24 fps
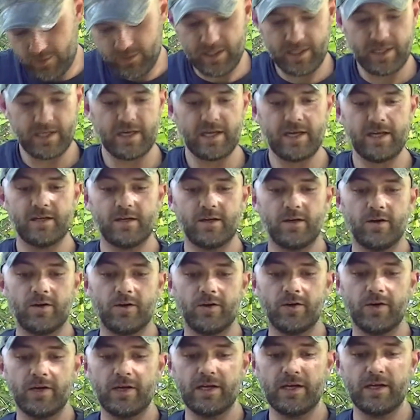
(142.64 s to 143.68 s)
need to get in a
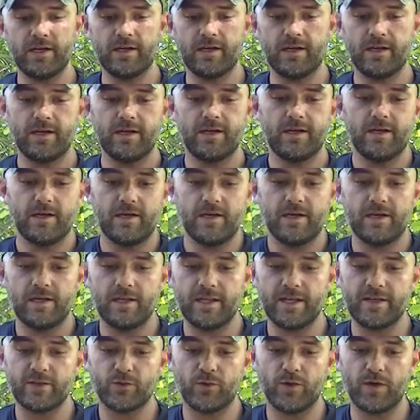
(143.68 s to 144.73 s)
hurry, and
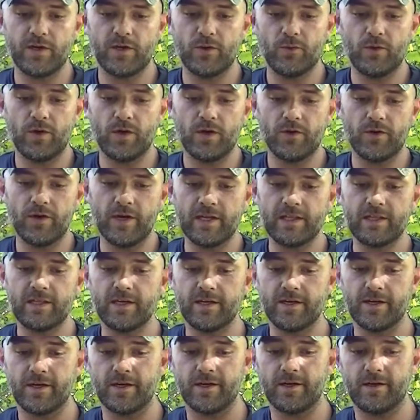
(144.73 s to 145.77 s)
that's what you want right
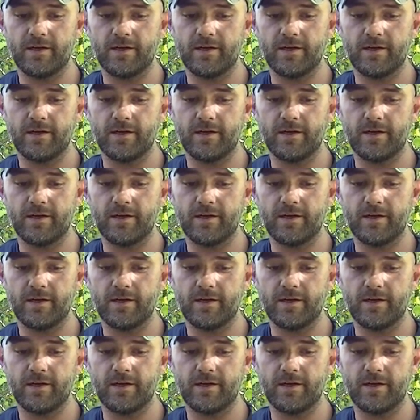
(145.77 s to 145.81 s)
there.